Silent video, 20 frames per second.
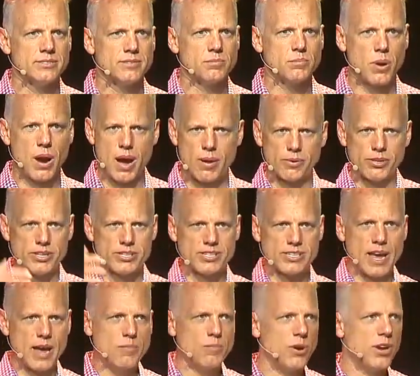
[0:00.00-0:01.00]
Probably the
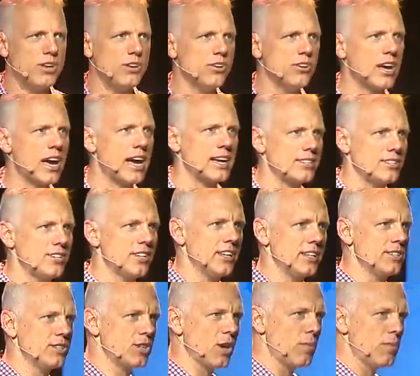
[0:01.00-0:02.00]
same way you guys
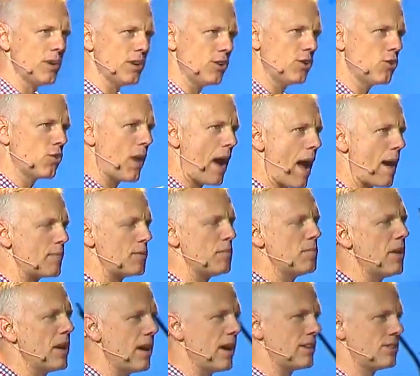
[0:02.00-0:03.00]
did. Someone grabbed me
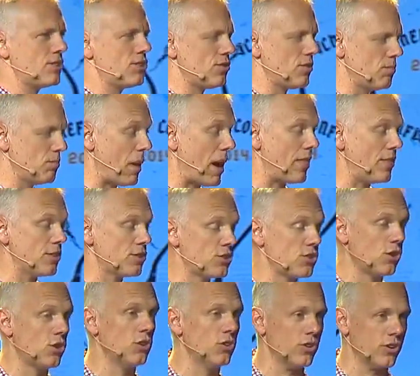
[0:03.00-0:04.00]
by, us, by the
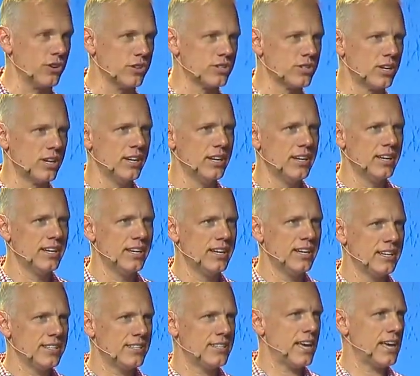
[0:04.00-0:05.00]
shoulders
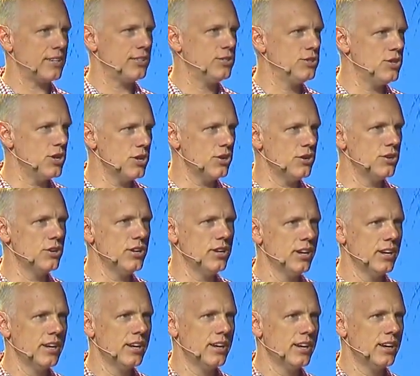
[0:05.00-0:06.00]
and said, Dude,
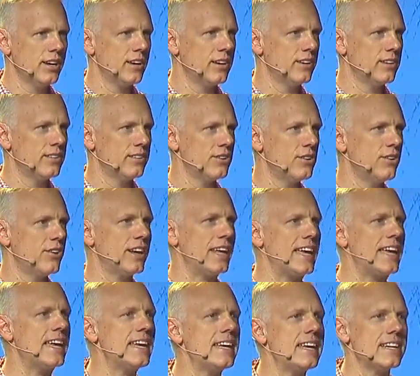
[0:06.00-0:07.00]
you're an
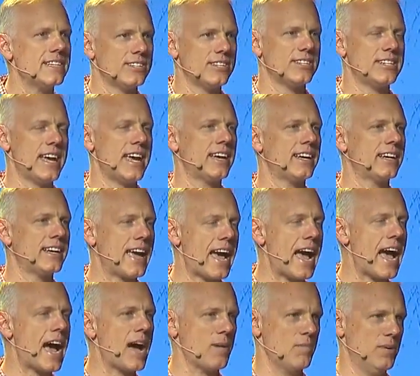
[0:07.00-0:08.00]
idiot to take a
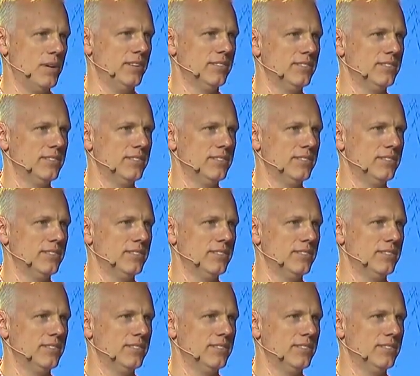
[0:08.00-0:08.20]
cab.